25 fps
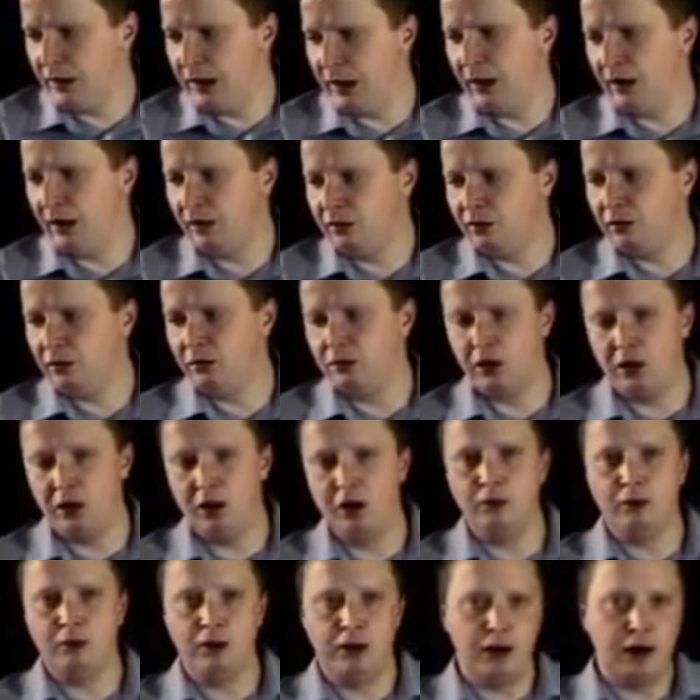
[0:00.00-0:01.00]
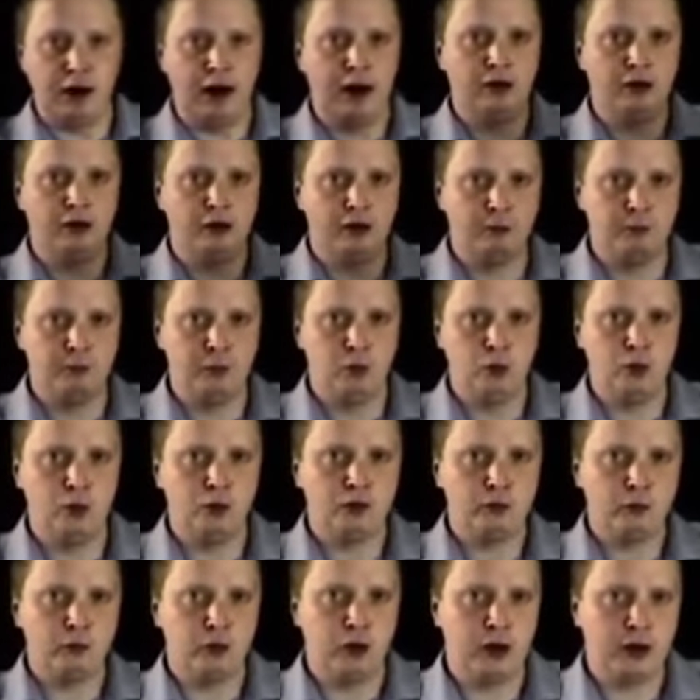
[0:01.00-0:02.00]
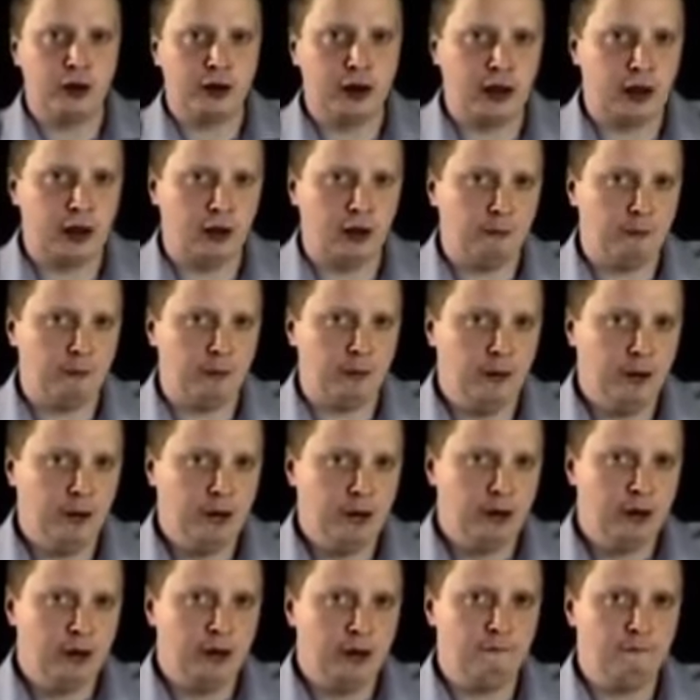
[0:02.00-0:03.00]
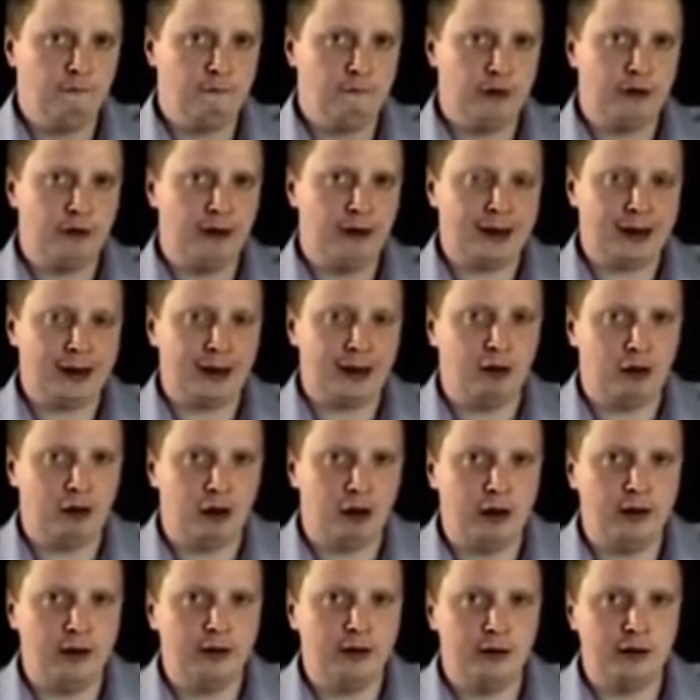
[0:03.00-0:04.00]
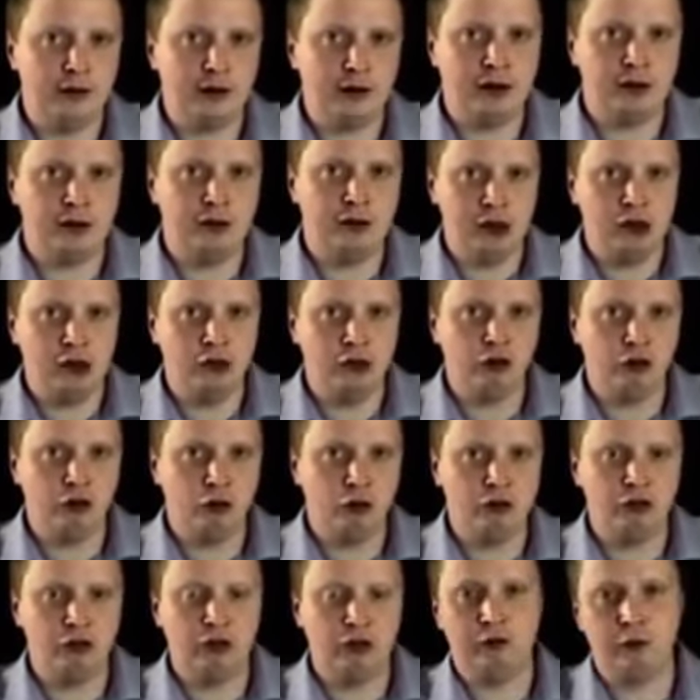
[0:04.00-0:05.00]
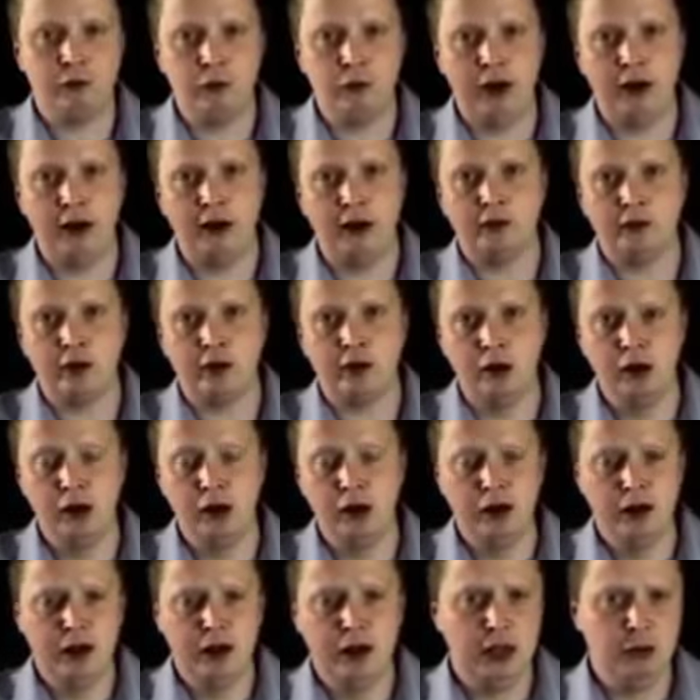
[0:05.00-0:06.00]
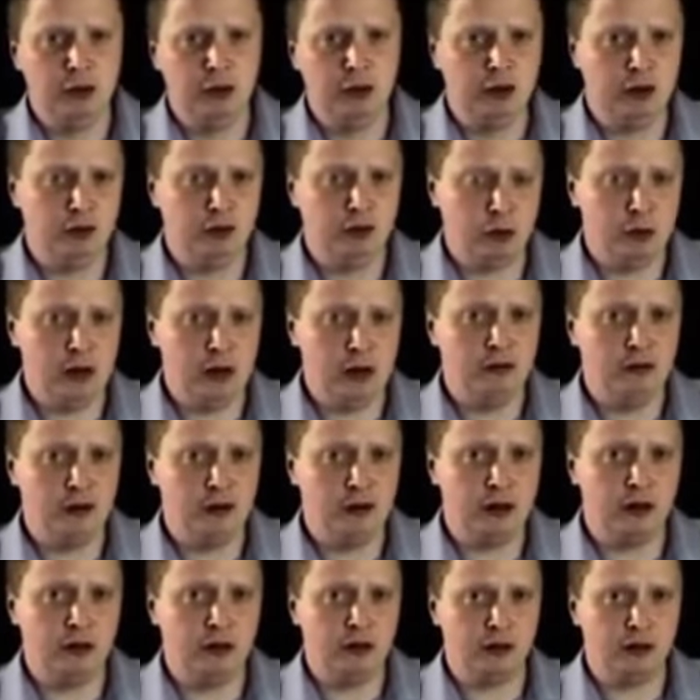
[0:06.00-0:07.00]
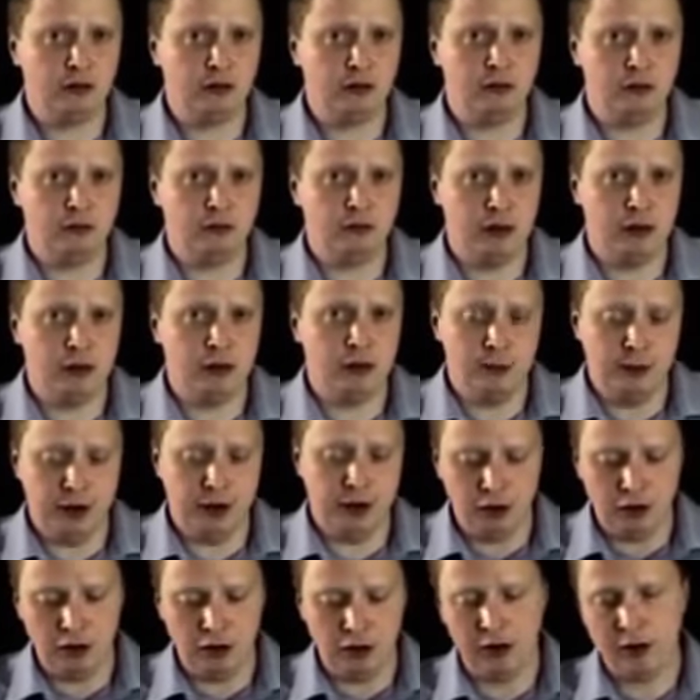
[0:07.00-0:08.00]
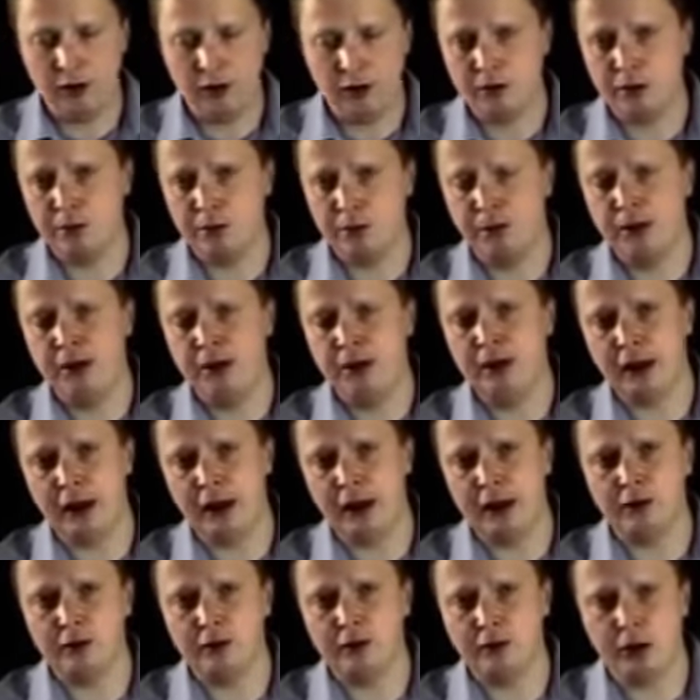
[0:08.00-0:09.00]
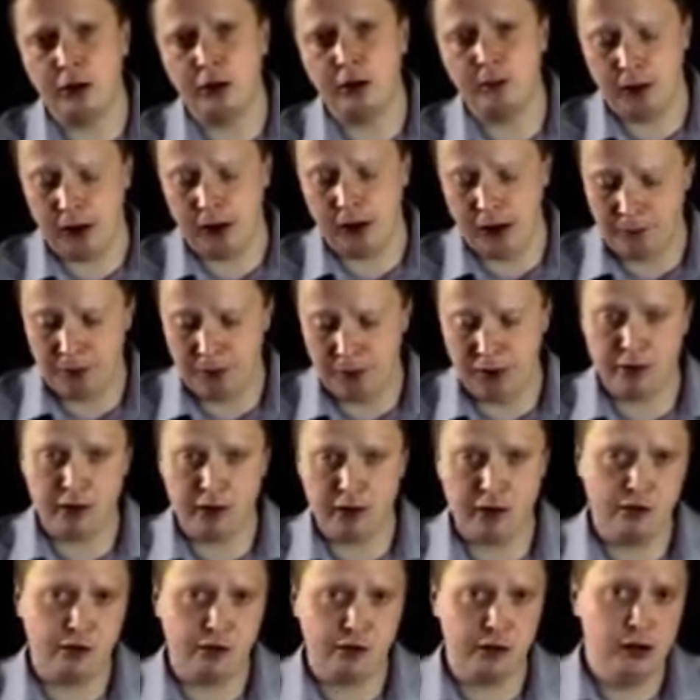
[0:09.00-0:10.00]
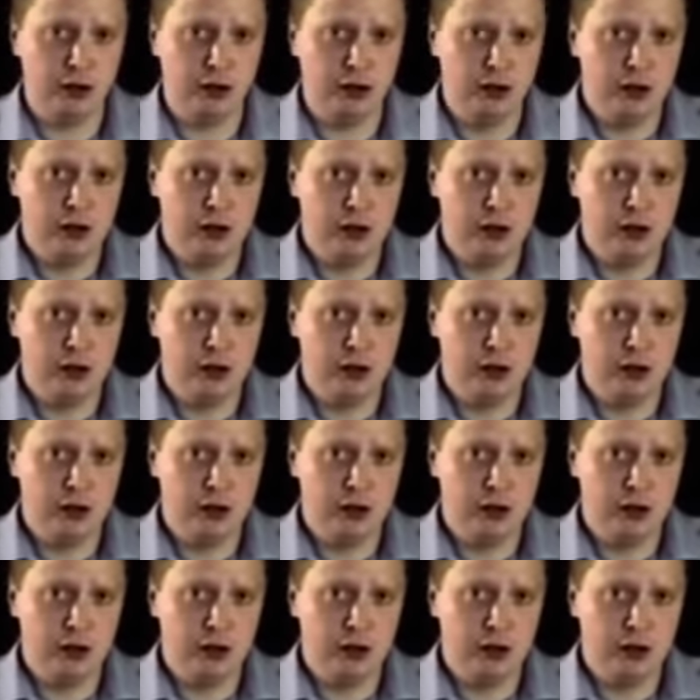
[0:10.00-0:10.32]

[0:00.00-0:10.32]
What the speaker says: the air and sort of hope they land on the board and work out, but in a very calculated and intuitive way. So he wouldn't do anything. I mean, it looked like it was complete chaos the way he played, but it's actually